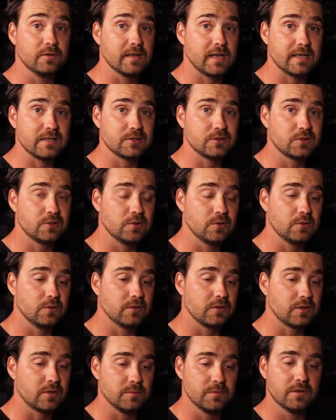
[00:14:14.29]
you guys
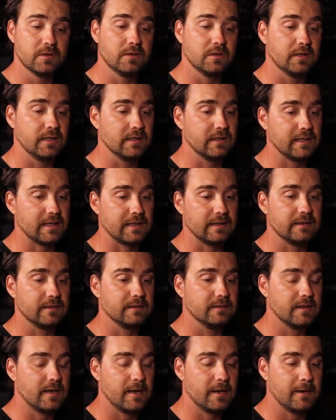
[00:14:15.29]
too, the community that
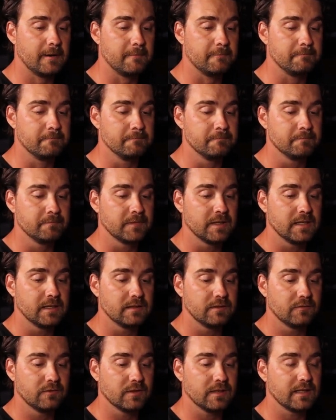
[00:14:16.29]

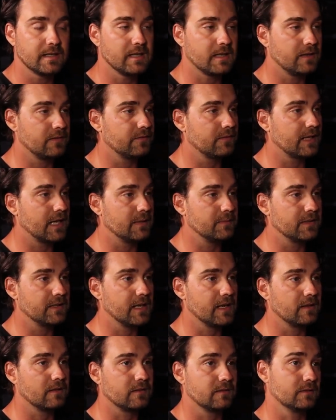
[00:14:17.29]
really kind of came
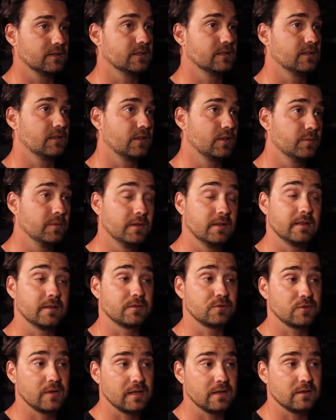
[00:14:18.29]
together, the community
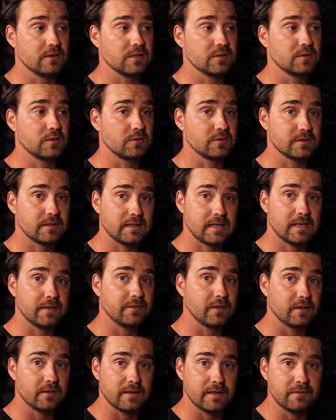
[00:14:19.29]
of traders. There was a lot
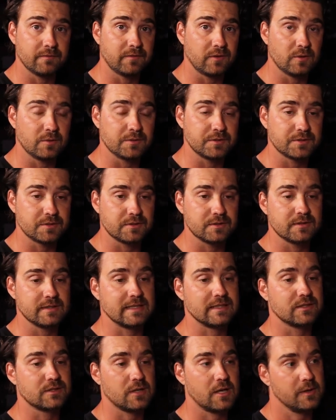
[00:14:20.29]
of other influencers
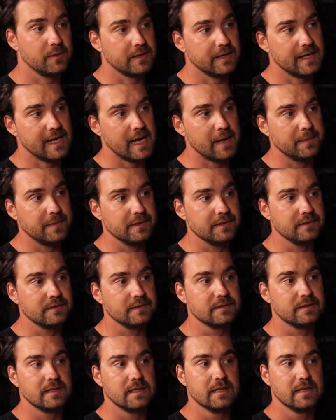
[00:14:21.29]
that saw what
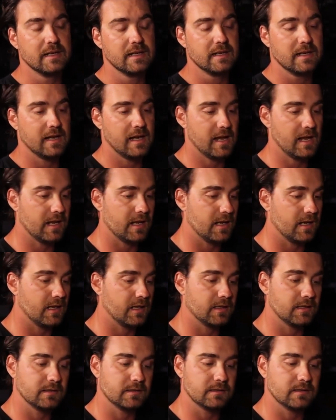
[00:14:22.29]
happened
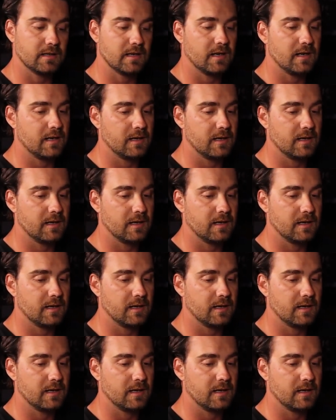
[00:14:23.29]
and